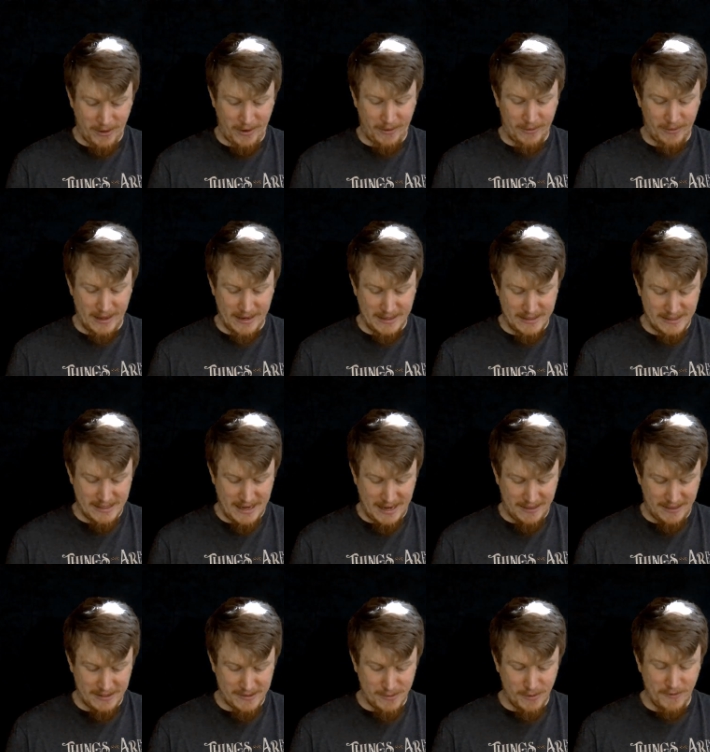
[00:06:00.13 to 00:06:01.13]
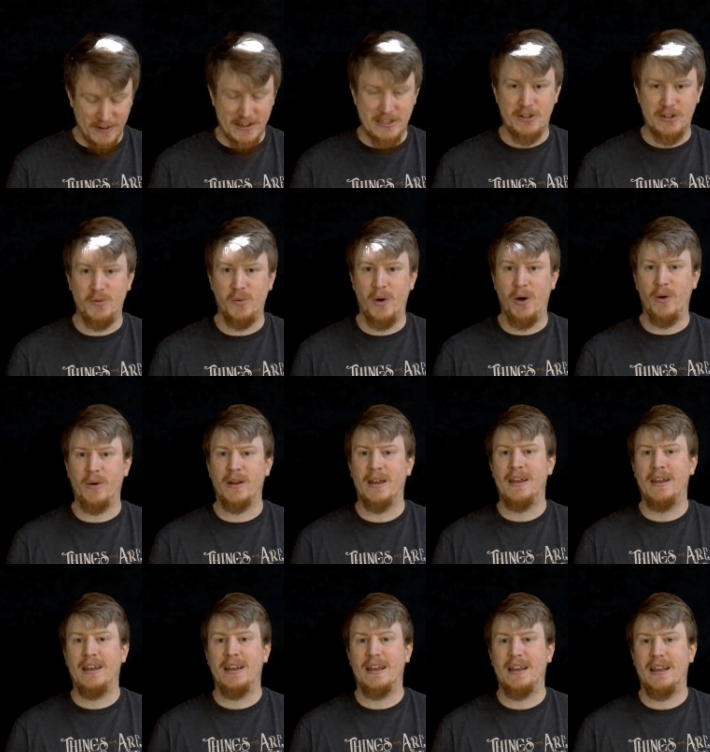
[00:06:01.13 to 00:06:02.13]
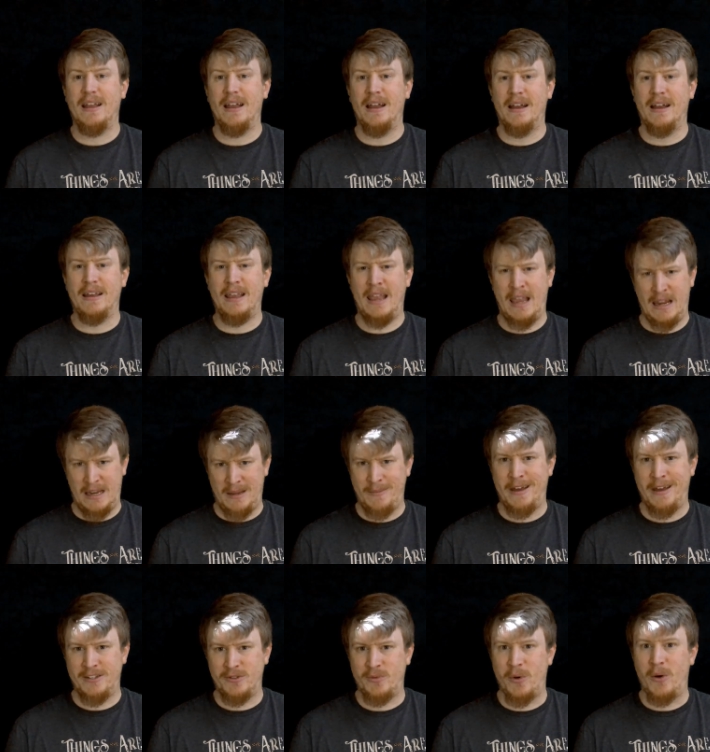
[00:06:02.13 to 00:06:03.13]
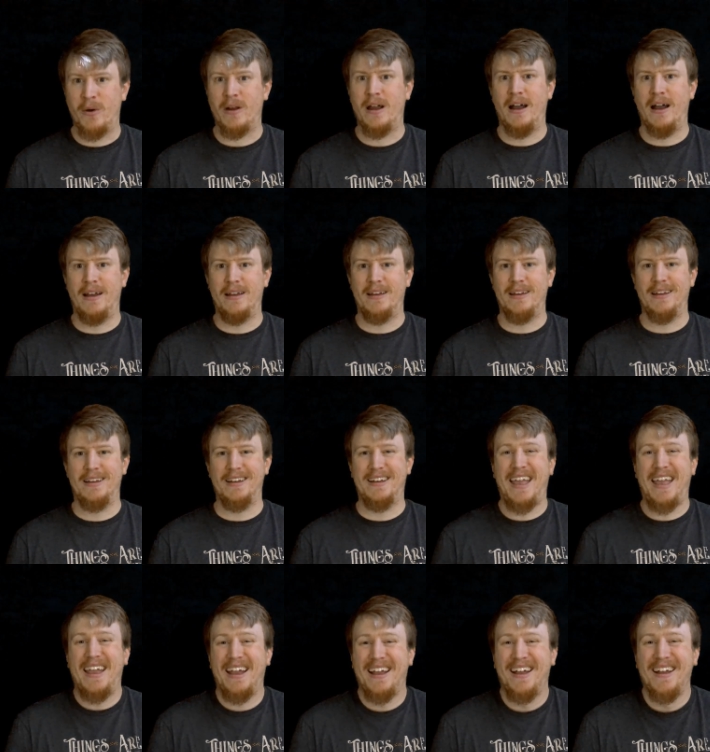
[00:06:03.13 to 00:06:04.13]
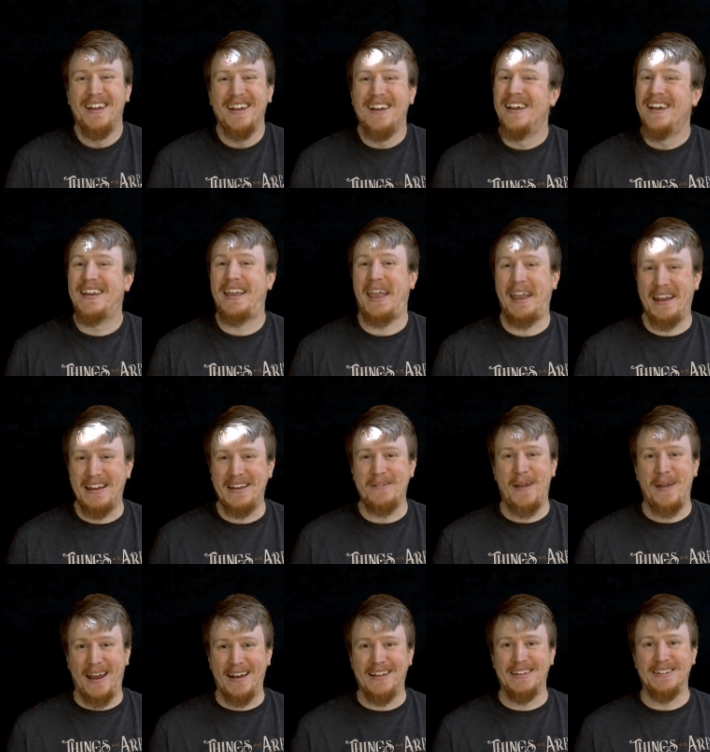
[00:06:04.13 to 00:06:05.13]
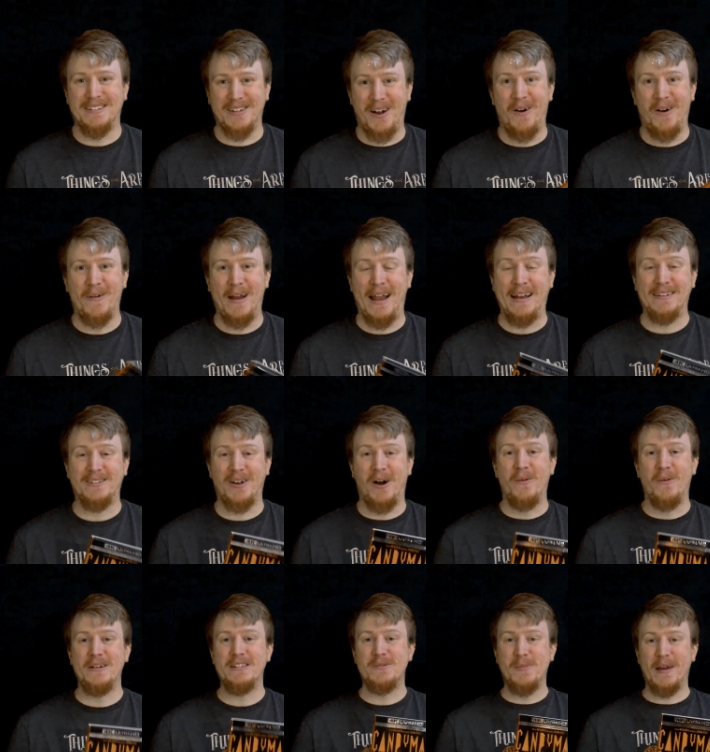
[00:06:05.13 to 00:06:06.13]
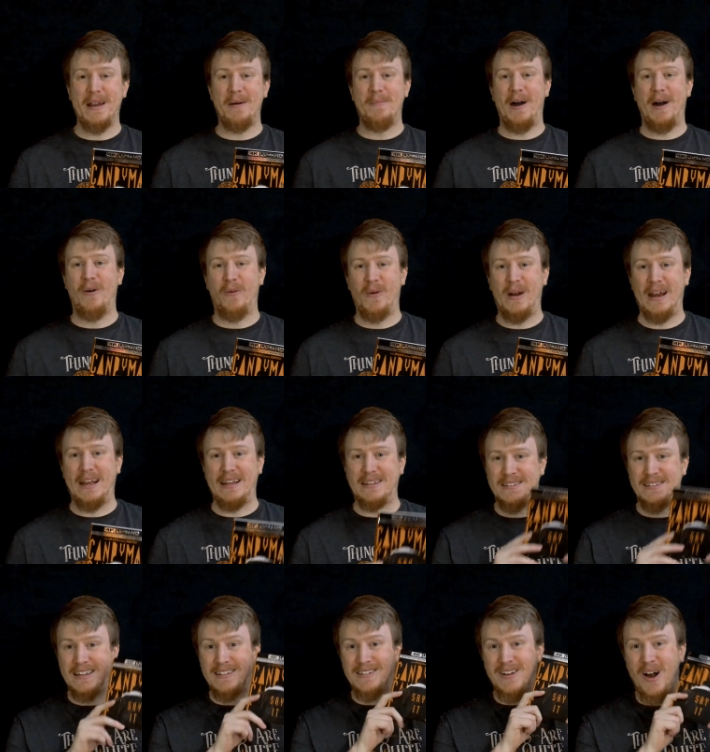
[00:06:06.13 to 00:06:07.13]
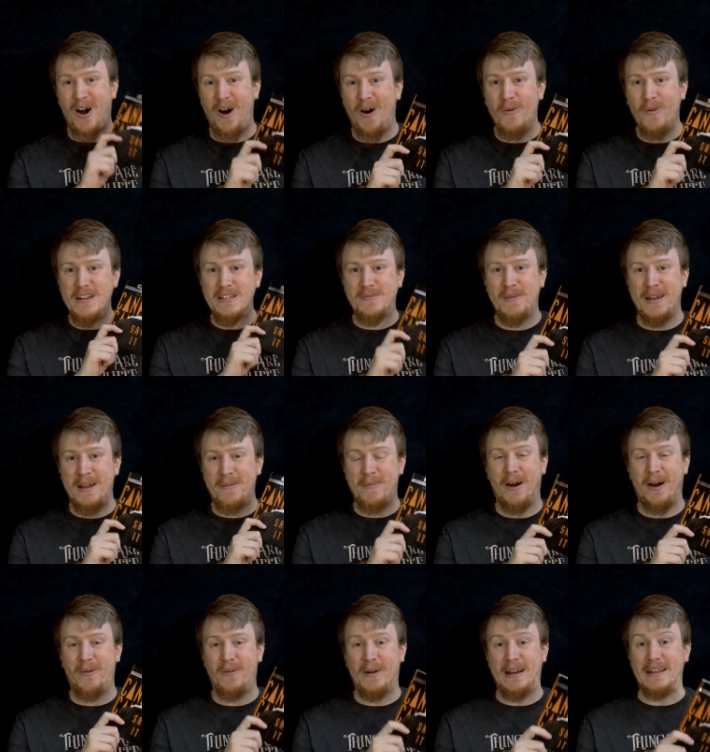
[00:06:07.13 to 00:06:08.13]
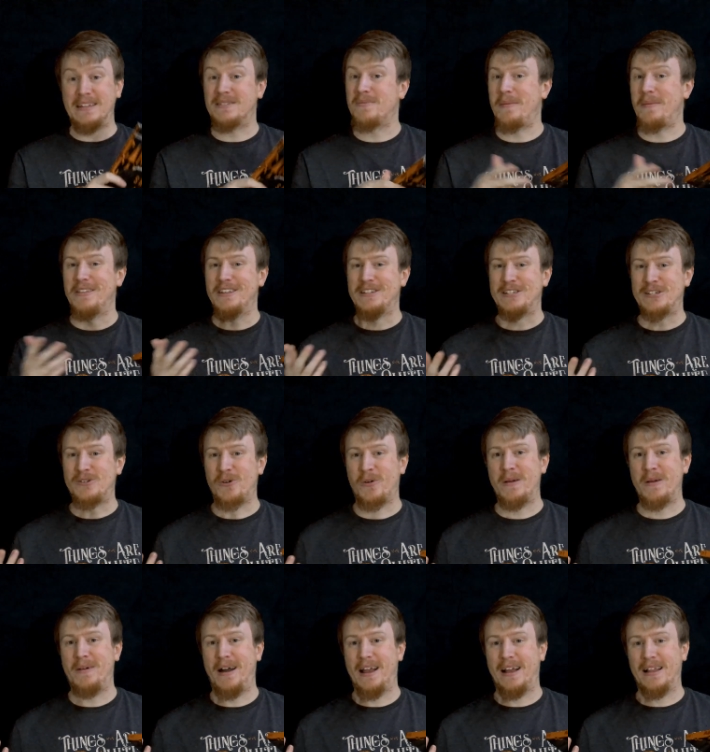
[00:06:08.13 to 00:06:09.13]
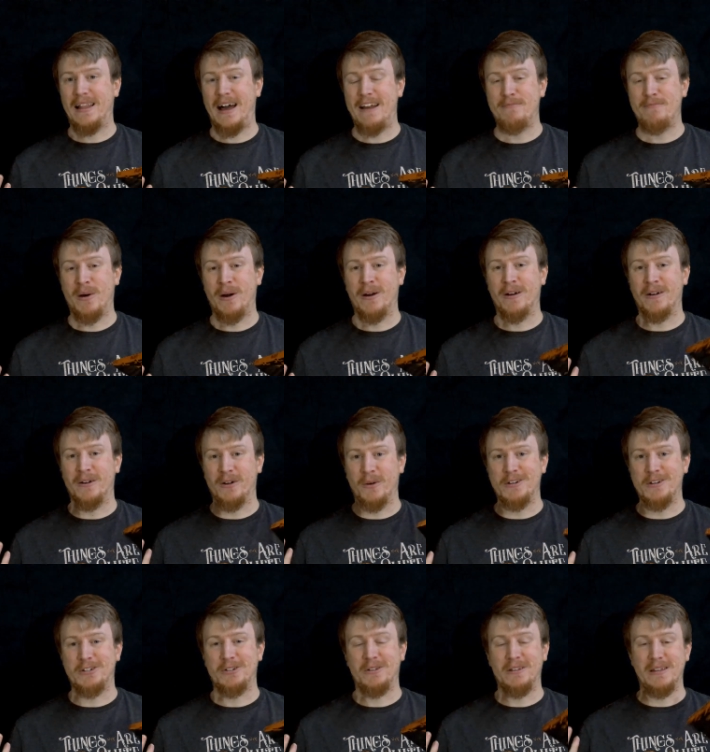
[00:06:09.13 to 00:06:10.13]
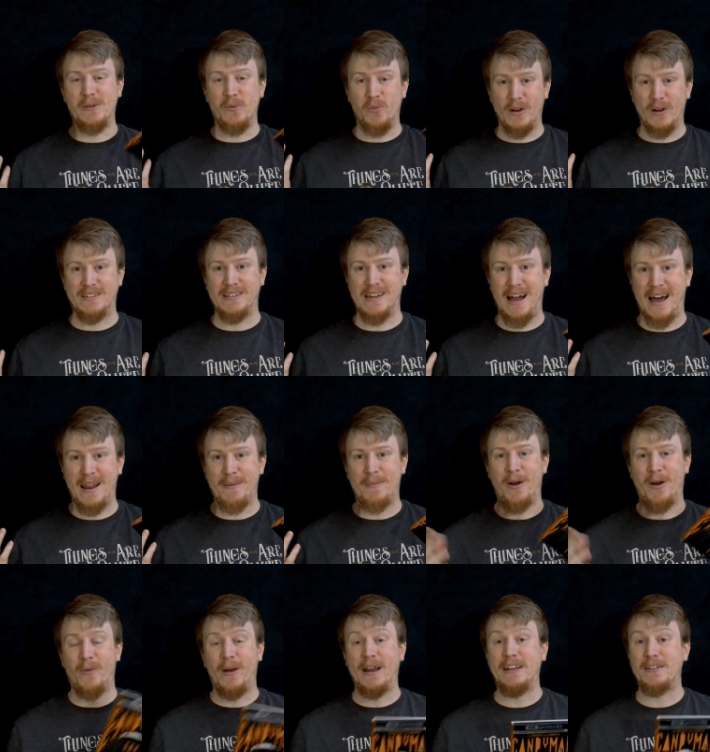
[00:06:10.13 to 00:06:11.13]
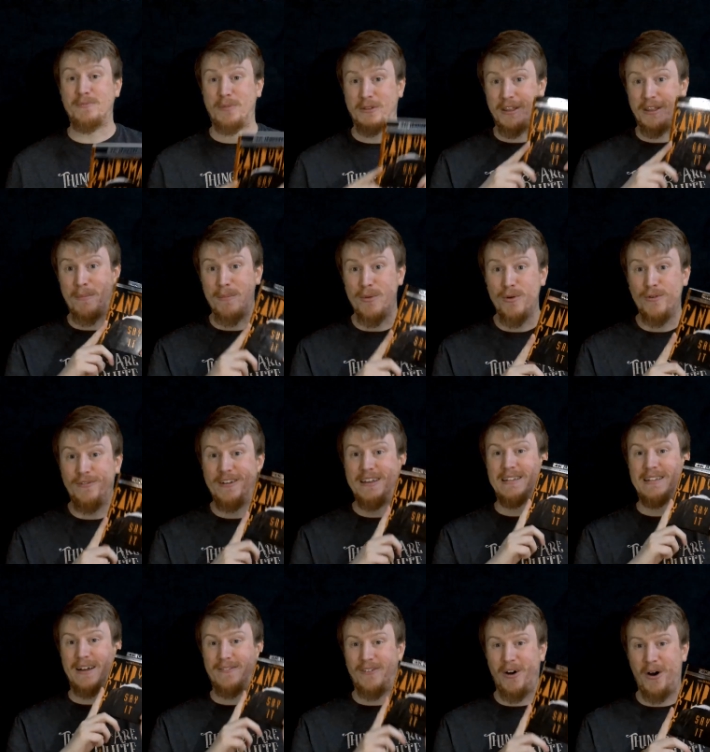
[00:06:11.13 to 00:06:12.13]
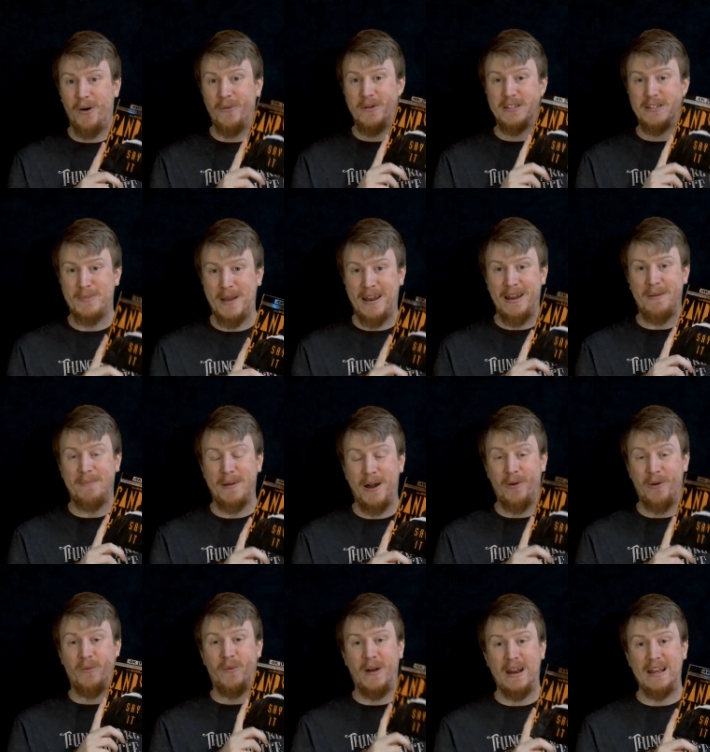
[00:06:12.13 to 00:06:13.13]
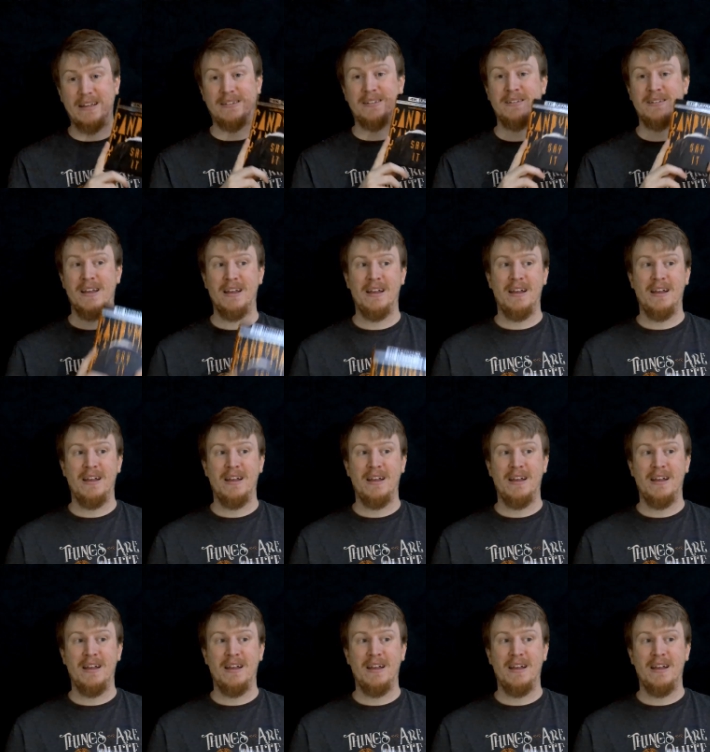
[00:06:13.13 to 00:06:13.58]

that are like saying this movie's too woke. Candyman is woke. Candyman has always been about race. It's always been about race. Maybe the story by Clive Barker originally was not about race, but the movies have always been about race.